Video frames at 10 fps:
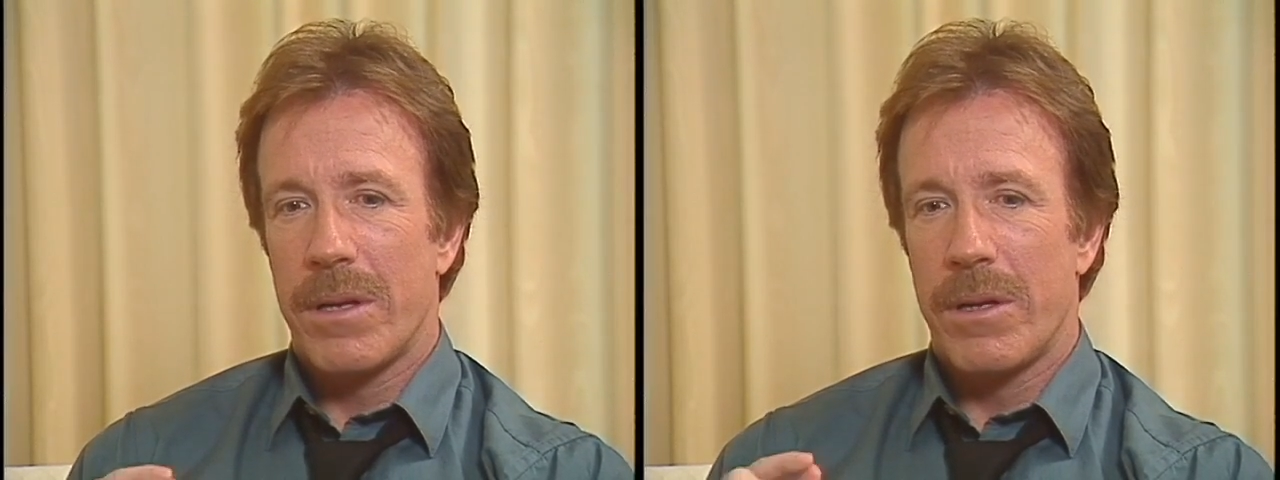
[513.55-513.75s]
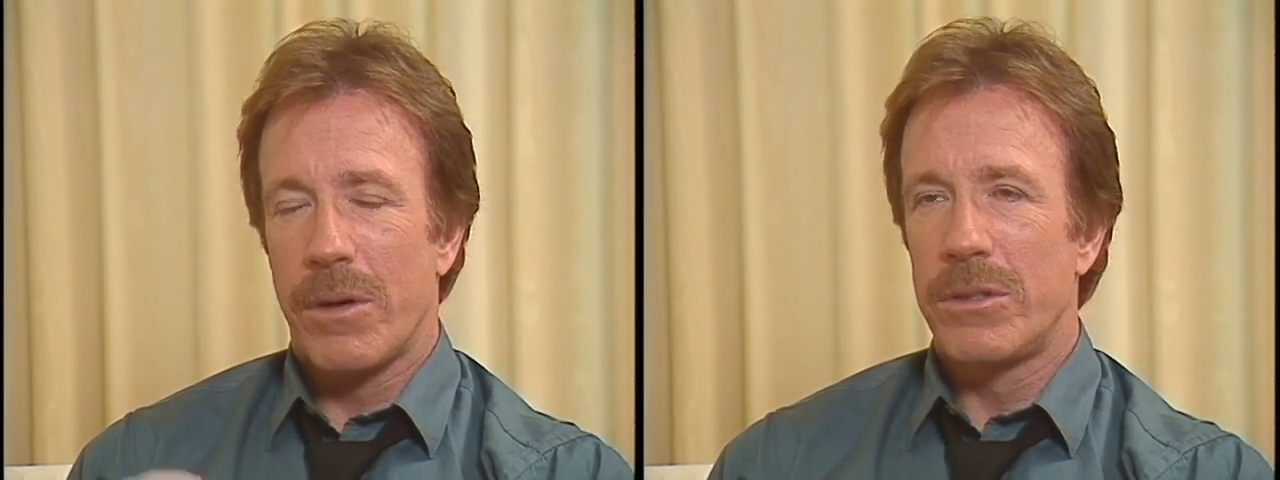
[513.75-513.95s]

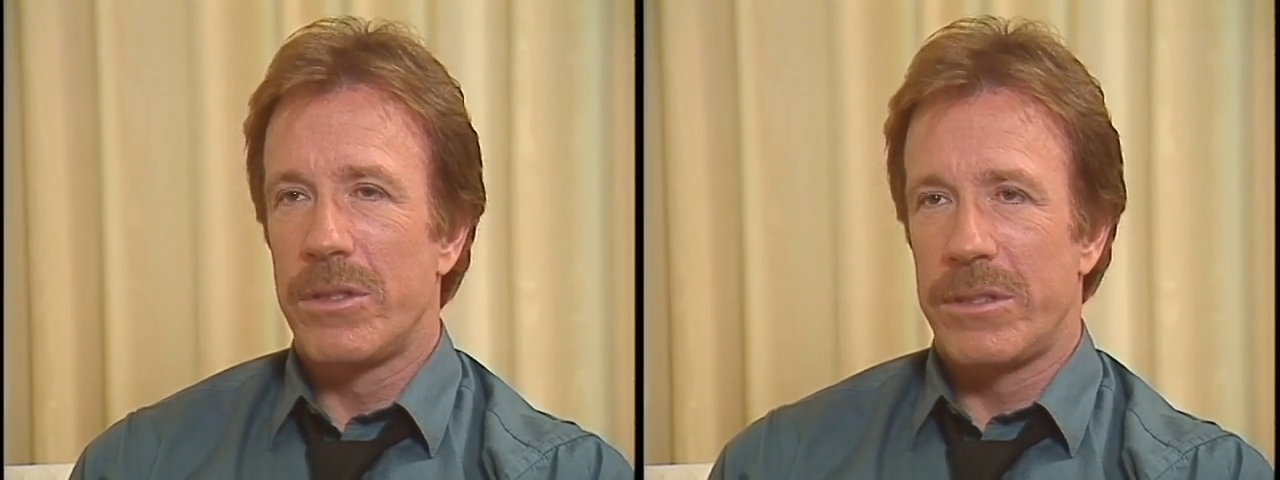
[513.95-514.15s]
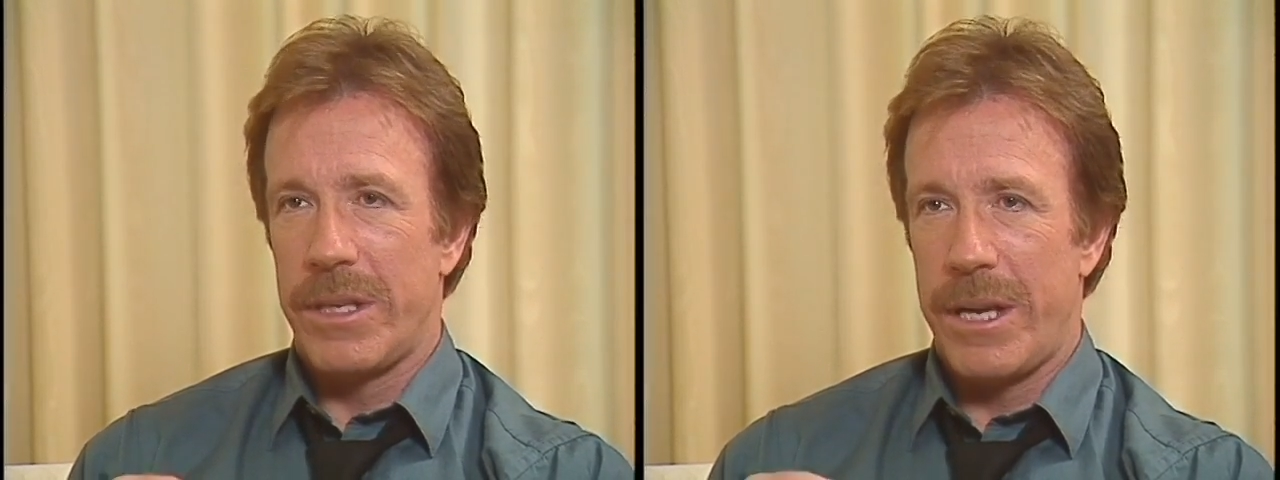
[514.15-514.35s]
go to
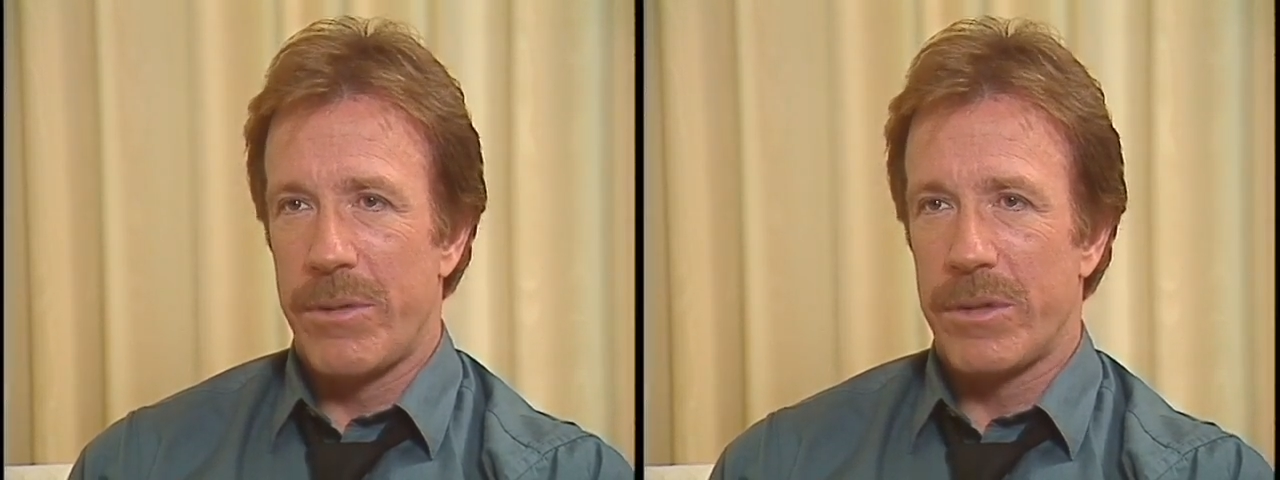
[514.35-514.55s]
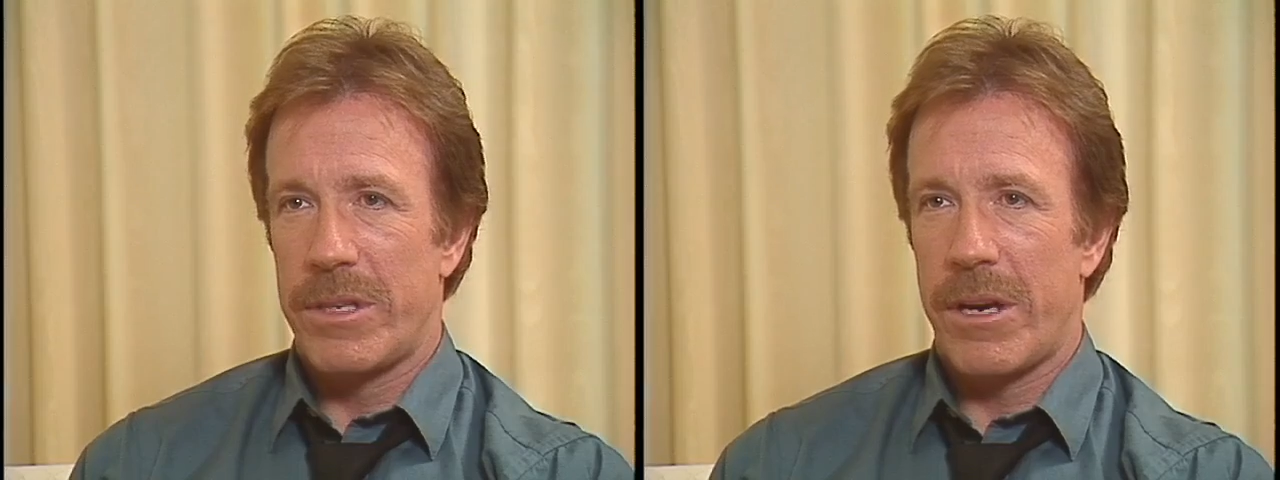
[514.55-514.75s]
see
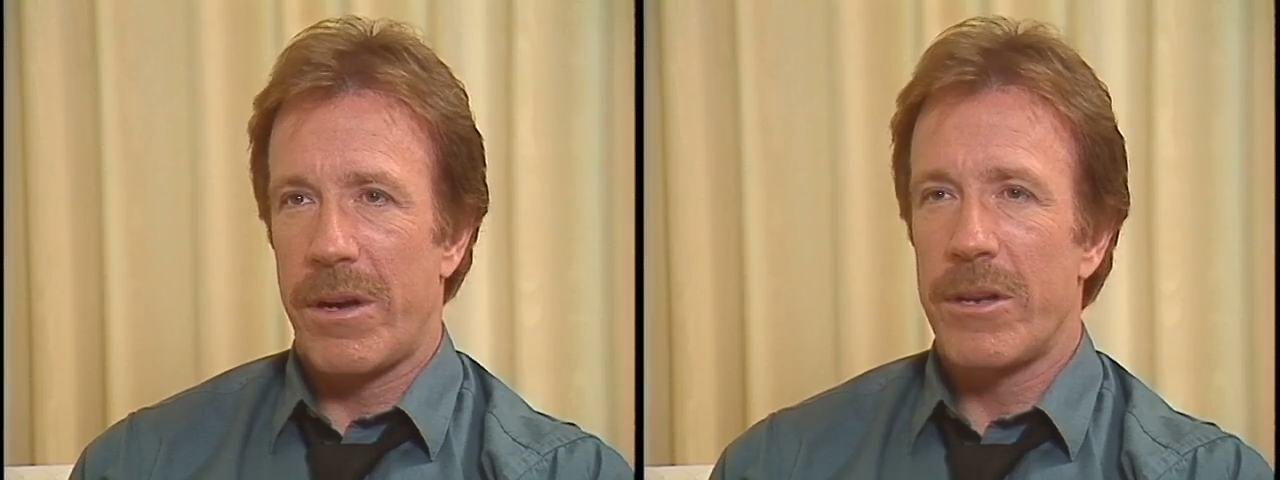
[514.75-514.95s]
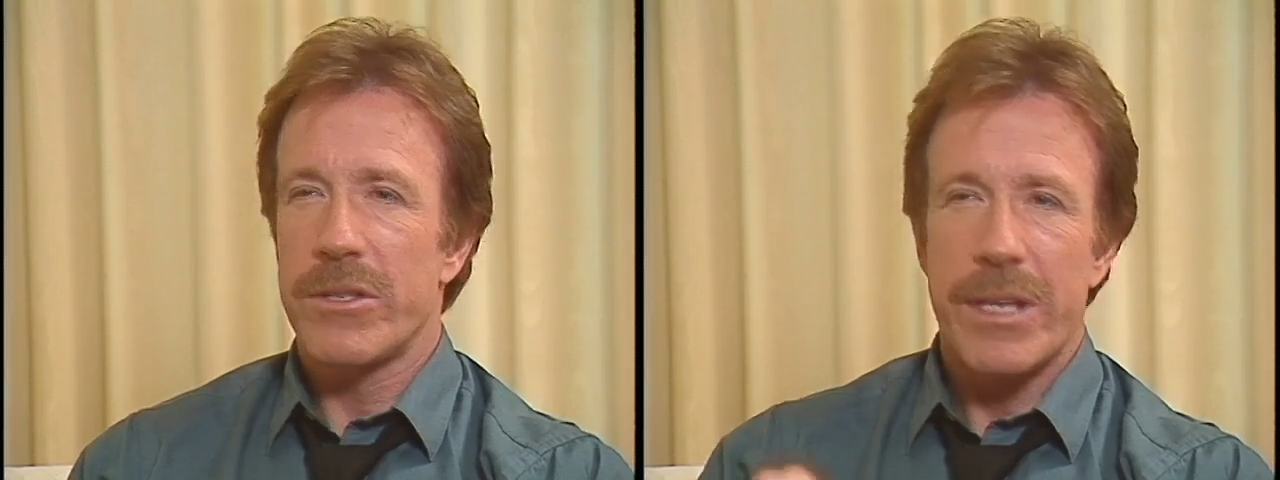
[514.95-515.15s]
Hero on Terror
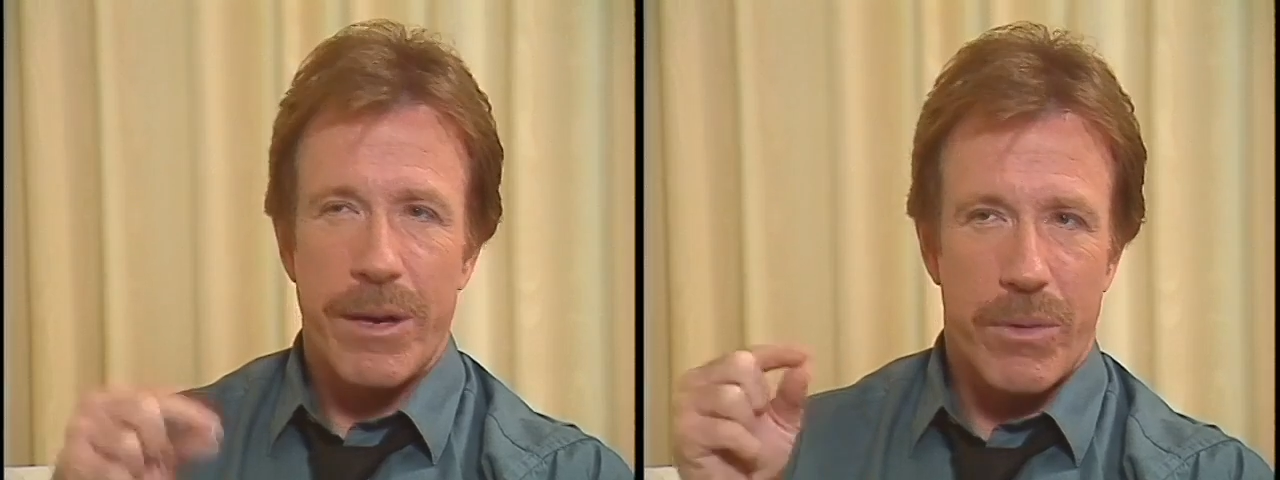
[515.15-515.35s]
understanding